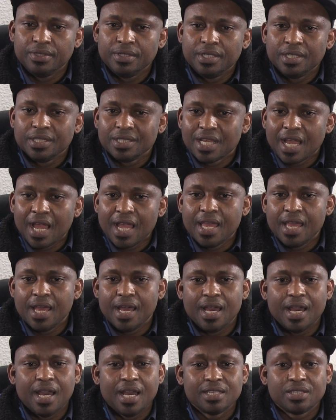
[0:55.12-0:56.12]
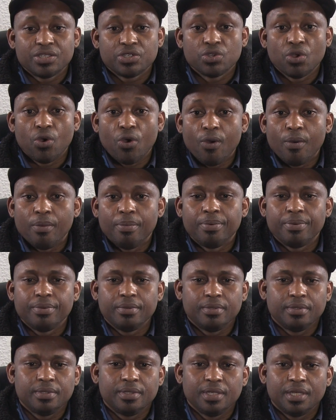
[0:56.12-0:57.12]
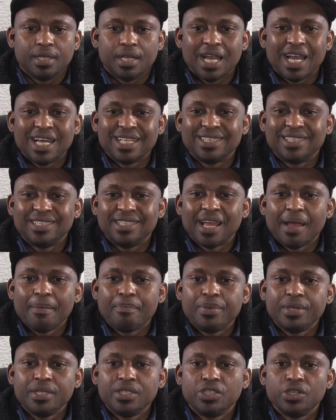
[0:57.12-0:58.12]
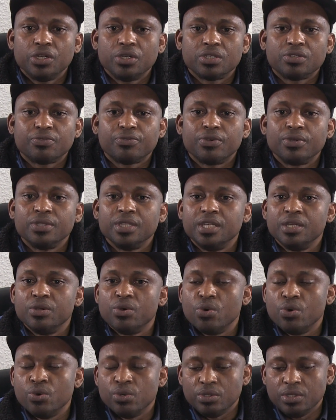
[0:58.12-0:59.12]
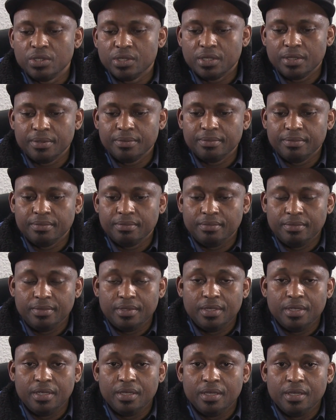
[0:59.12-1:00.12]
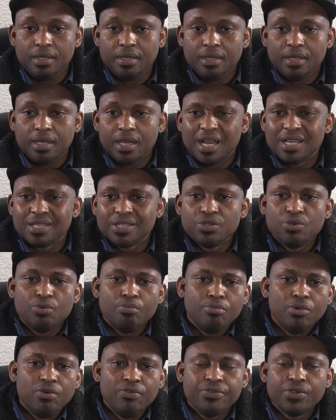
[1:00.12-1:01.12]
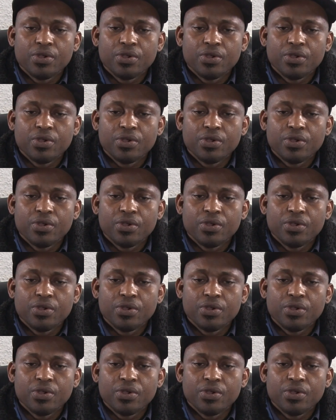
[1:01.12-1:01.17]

Tire absorb and dampen just from the road. As you move your